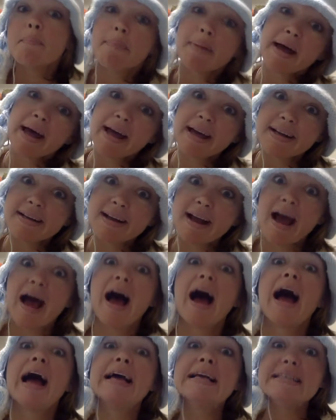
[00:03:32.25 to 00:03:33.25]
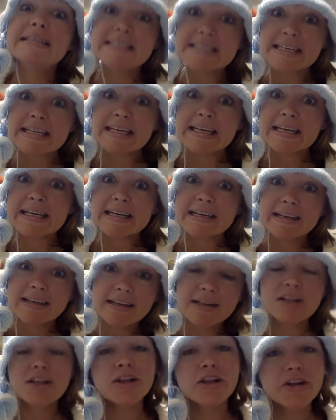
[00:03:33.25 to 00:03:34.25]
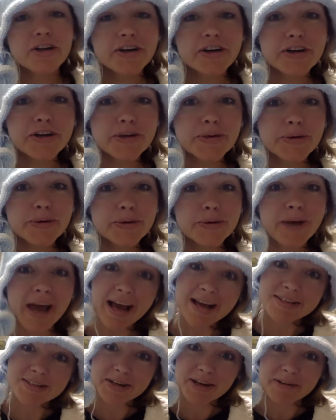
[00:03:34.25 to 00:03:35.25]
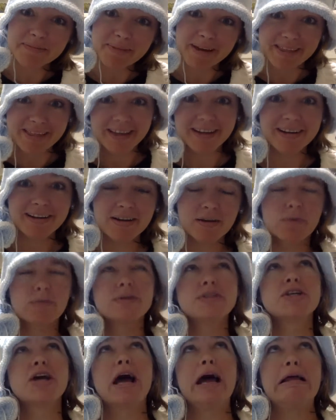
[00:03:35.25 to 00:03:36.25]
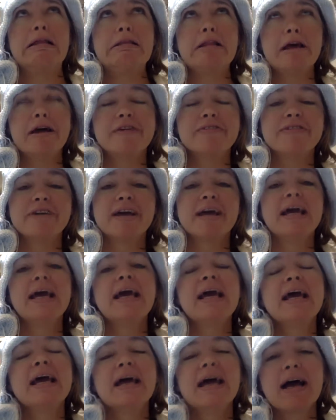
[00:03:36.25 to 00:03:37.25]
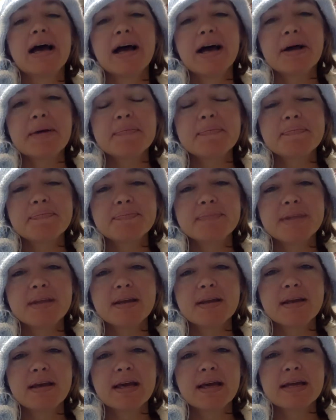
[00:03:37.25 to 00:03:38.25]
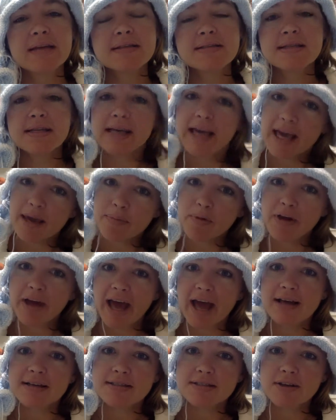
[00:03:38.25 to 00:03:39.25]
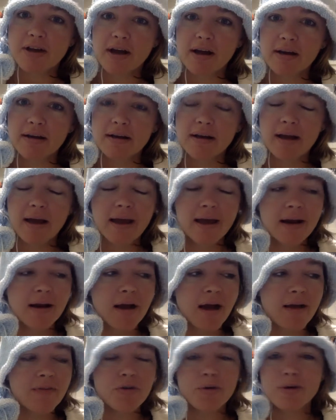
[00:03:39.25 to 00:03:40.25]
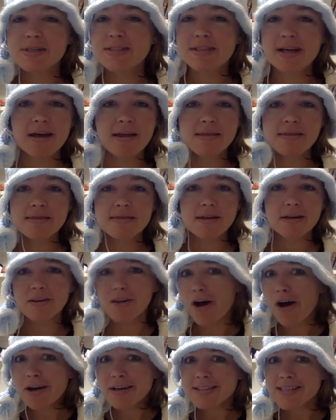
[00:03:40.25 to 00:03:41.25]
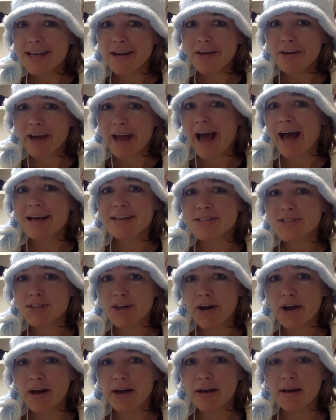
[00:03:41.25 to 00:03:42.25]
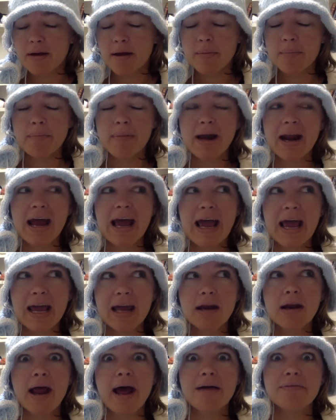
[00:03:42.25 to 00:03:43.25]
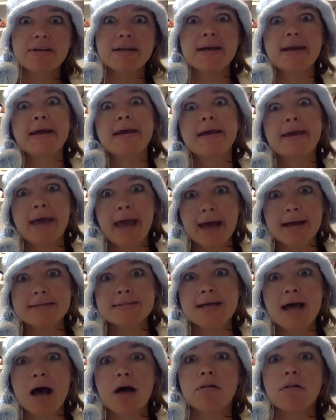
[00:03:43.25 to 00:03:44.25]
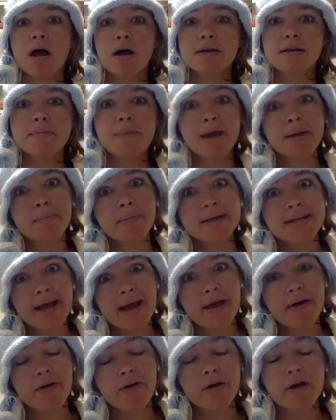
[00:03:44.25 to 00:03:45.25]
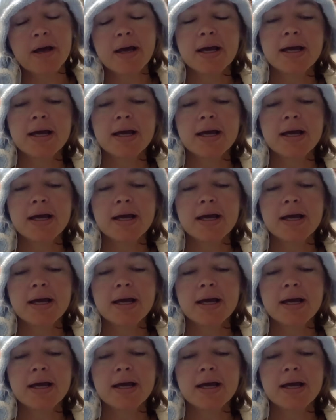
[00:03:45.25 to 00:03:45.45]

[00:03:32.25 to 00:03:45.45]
But I did learn a new cast-on method, which I love. It's the cable cast-on, and I've always done the long tail cast-on, but I hated having to guess how long to make my tail.